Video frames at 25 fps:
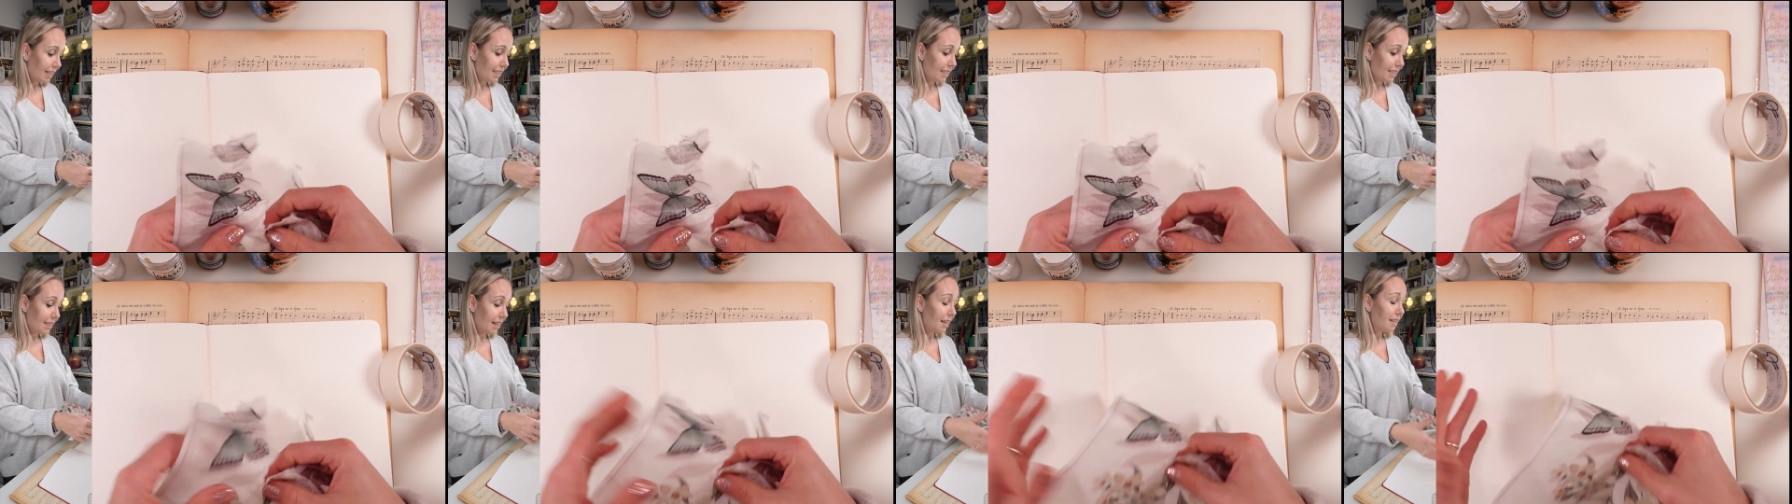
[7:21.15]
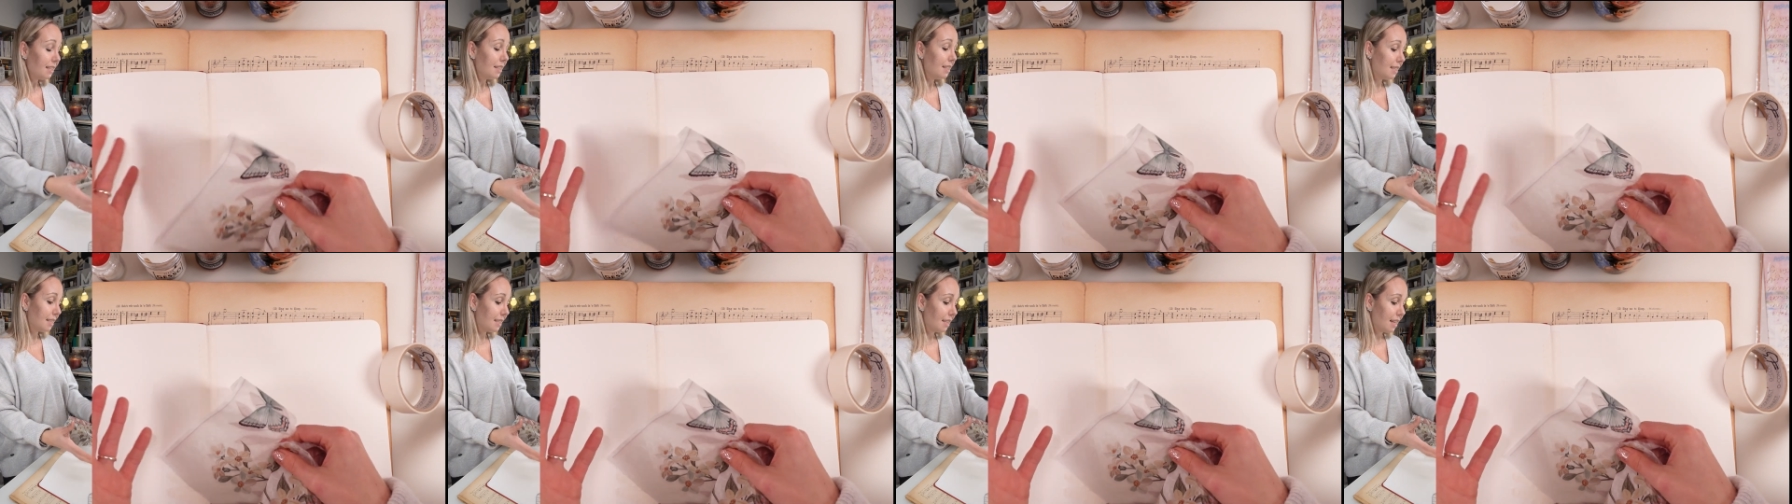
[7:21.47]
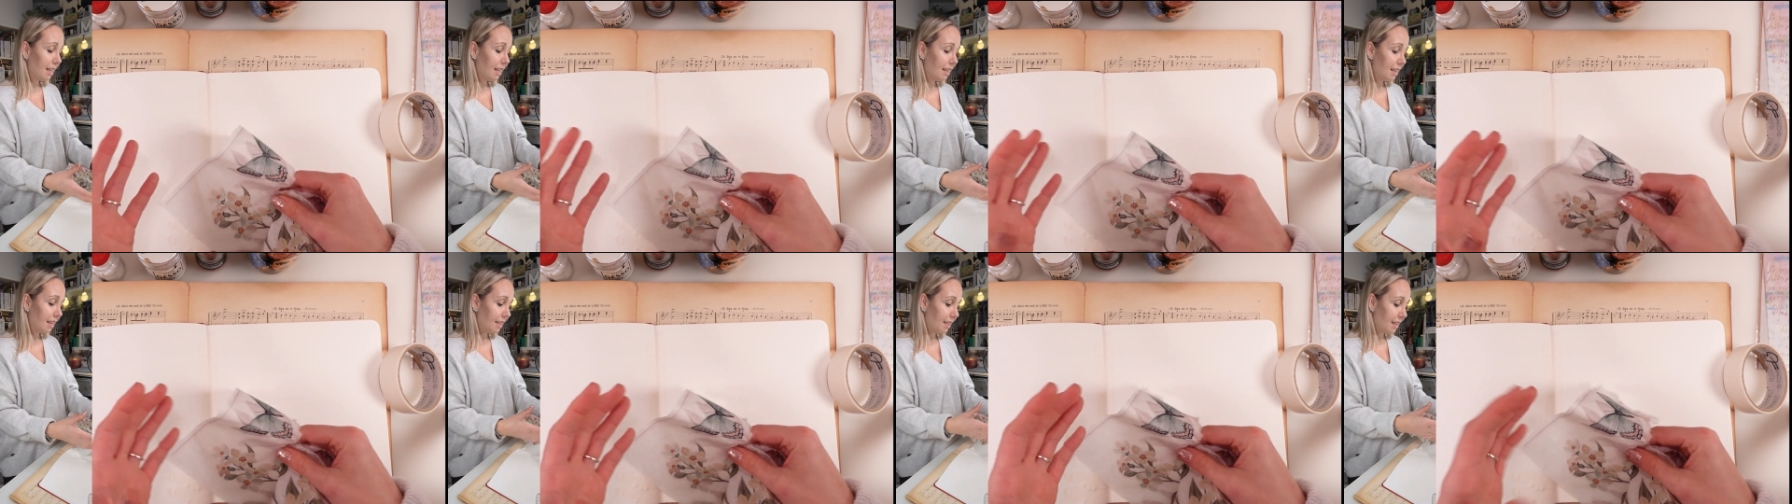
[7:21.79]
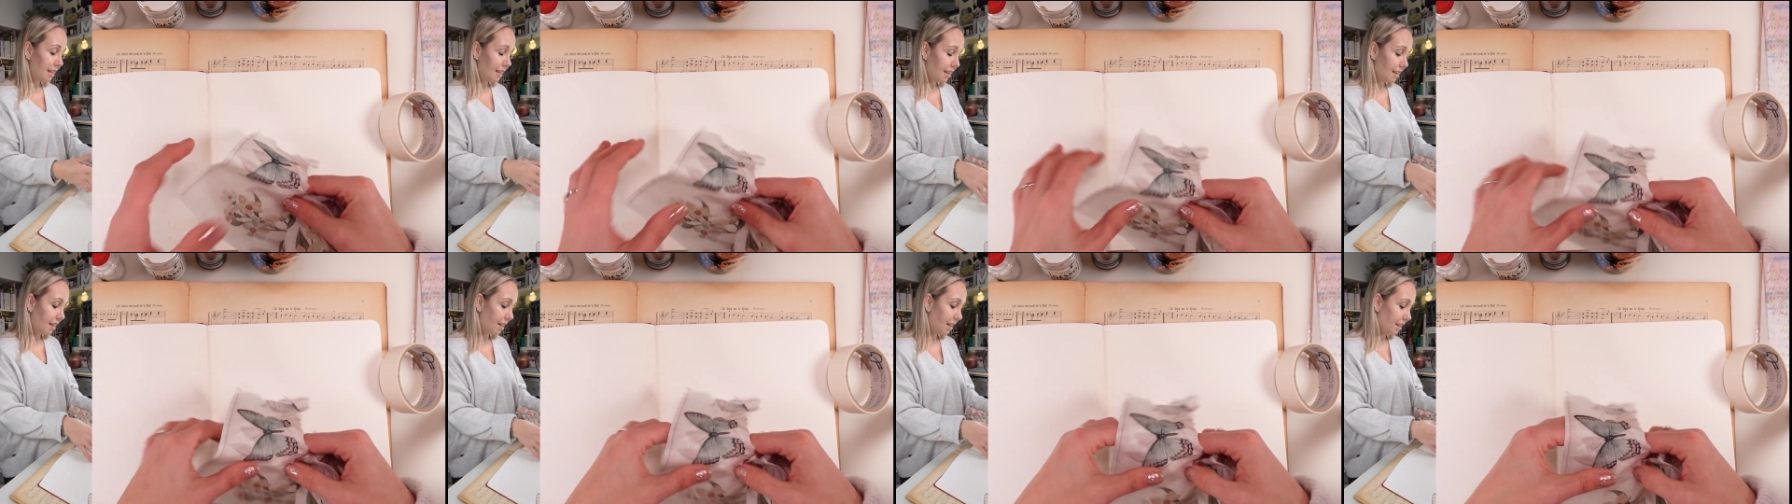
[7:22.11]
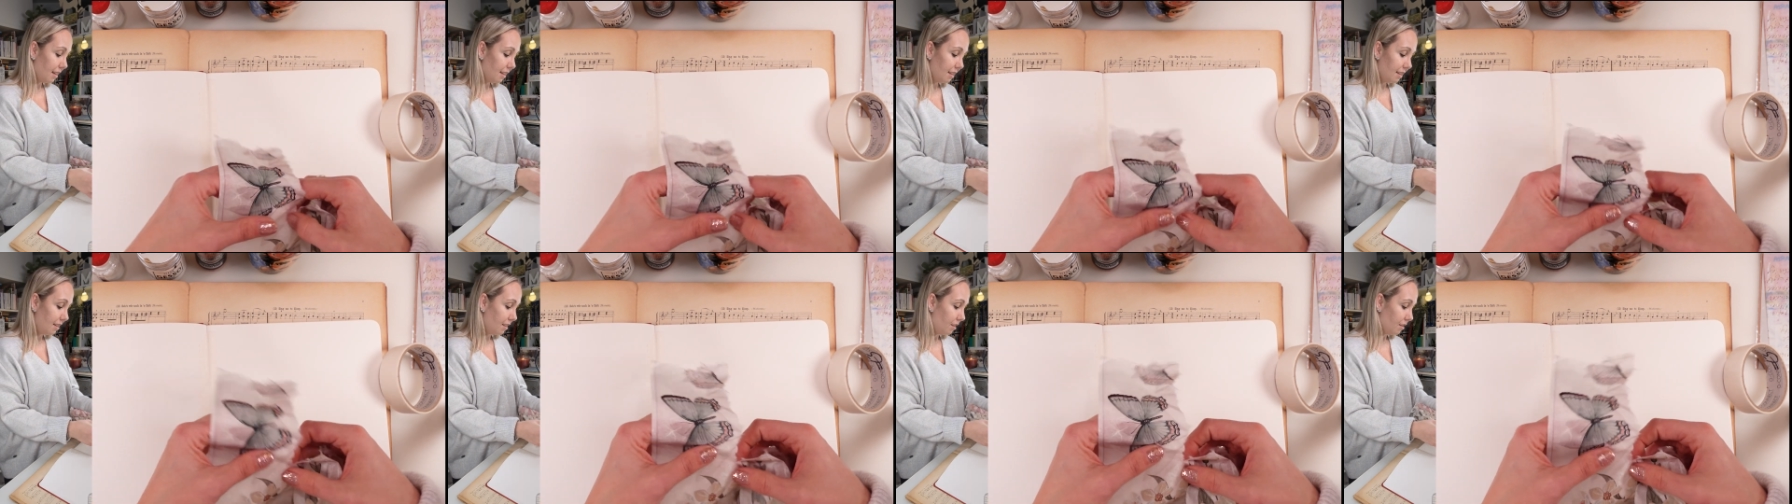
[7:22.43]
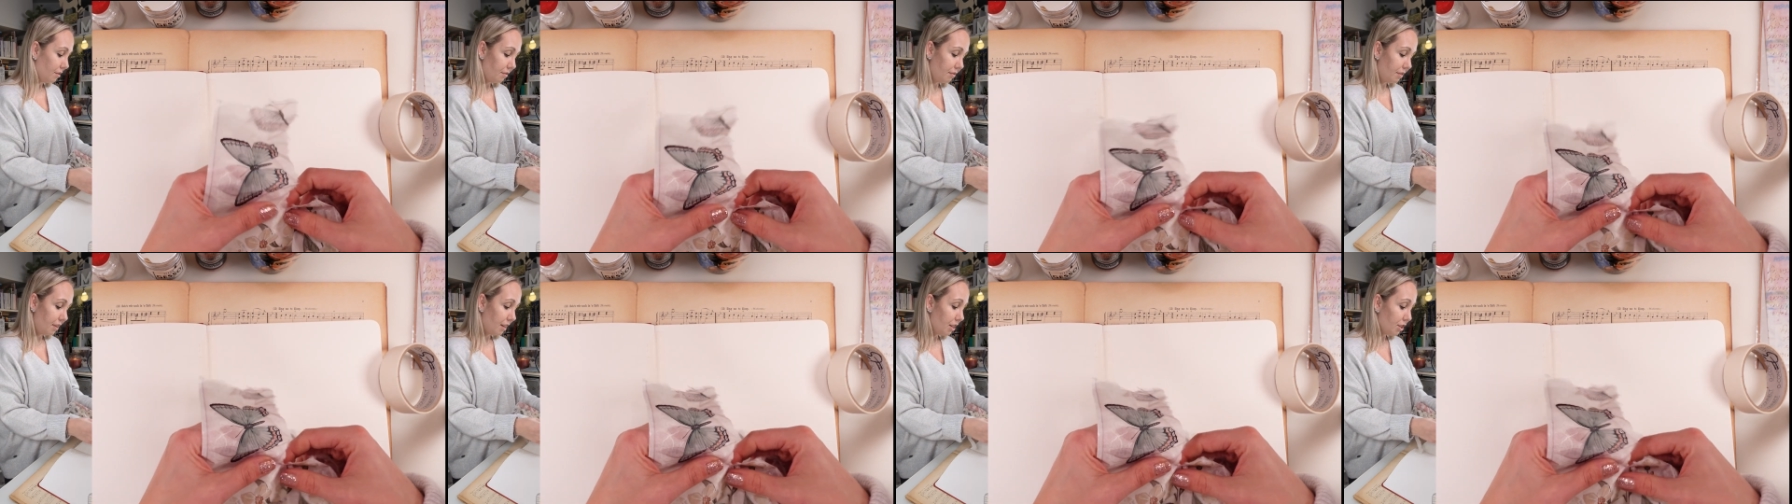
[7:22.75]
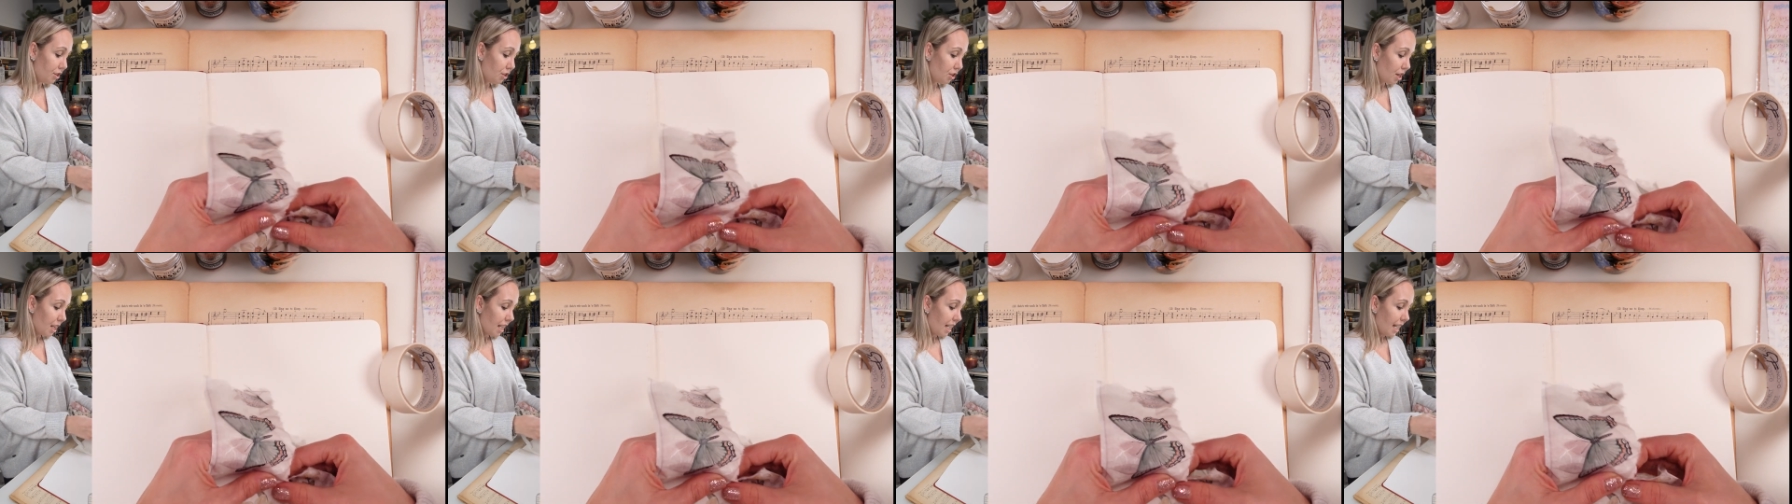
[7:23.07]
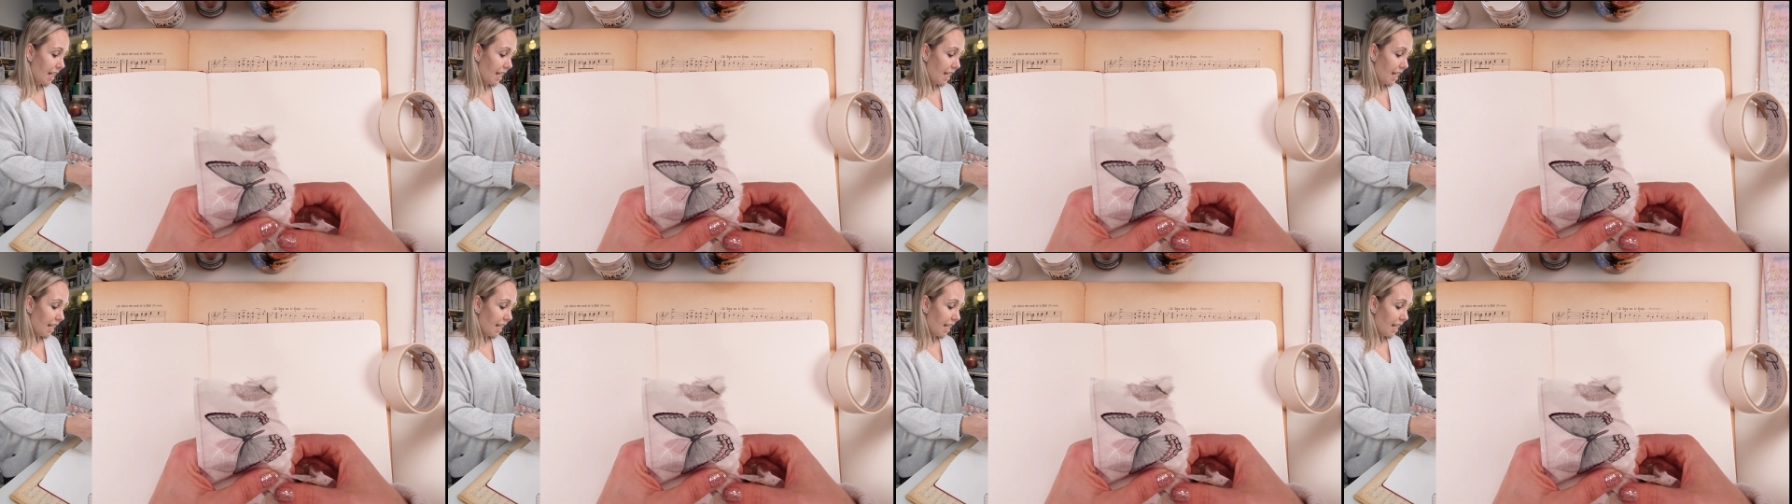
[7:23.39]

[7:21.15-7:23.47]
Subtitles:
started saying it and I didn't finish.